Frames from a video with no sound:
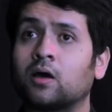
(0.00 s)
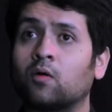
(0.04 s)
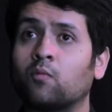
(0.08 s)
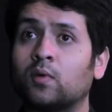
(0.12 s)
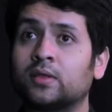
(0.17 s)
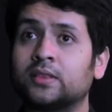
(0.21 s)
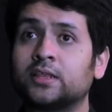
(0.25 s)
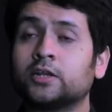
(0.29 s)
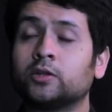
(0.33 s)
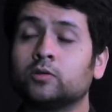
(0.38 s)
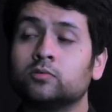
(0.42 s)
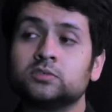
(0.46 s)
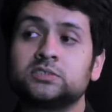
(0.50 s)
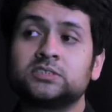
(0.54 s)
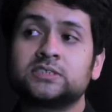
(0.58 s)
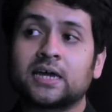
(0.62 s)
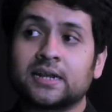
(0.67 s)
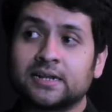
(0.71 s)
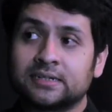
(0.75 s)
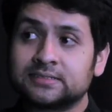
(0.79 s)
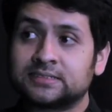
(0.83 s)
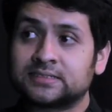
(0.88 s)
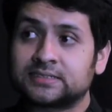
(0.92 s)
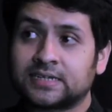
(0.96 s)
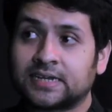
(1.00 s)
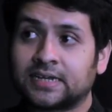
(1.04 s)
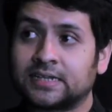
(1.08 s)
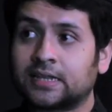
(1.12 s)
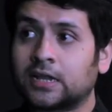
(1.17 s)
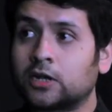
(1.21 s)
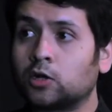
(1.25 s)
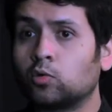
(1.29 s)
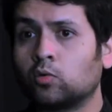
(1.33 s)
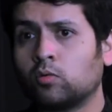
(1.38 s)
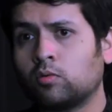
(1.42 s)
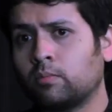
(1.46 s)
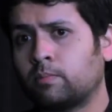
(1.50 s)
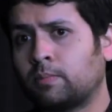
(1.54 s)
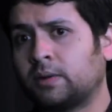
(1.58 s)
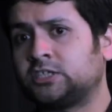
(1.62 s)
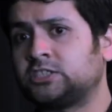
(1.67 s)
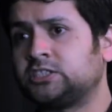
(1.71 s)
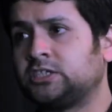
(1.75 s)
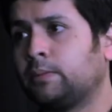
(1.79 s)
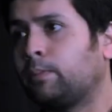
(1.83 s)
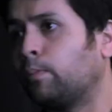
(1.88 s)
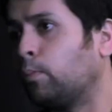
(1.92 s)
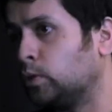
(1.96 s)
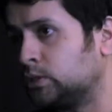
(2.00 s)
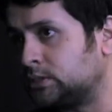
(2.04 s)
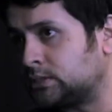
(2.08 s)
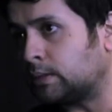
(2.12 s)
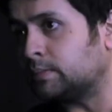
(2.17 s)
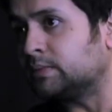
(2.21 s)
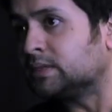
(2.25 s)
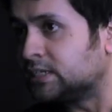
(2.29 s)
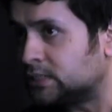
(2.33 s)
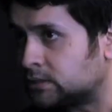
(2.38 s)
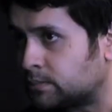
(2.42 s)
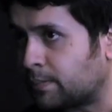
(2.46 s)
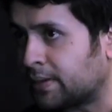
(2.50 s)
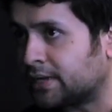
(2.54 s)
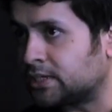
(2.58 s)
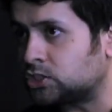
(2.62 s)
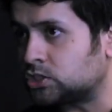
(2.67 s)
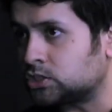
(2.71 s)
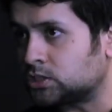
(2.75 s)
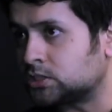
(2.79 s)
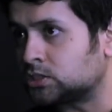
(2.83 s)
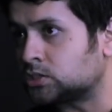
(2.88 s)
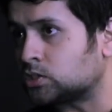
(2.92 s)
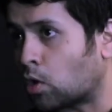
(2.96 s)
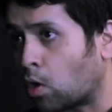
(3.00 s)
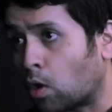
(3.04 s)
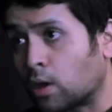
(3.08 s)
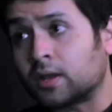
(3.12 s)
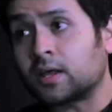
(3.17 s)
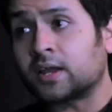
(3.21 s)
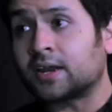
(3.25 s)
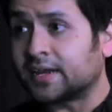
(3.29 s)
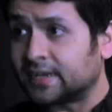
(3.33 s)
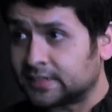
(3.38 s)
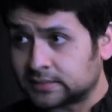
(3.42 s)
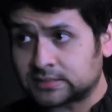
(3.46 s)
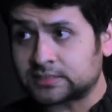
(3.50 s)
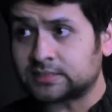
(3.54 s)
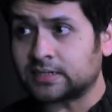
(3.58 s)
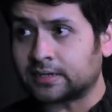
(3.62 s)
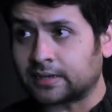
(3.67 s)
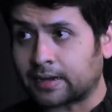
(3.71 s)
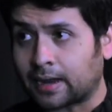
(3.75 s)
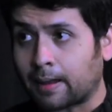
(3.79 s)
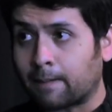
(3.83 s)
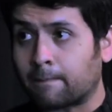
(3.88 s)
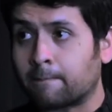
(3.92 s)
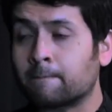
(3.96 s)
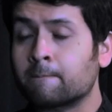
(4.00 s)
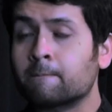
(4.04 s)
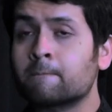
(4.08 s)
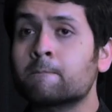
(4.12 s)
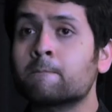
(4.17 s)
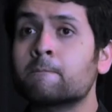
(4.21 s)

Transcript: when the news channels say that no, but she puts up these pictures on her Instagram,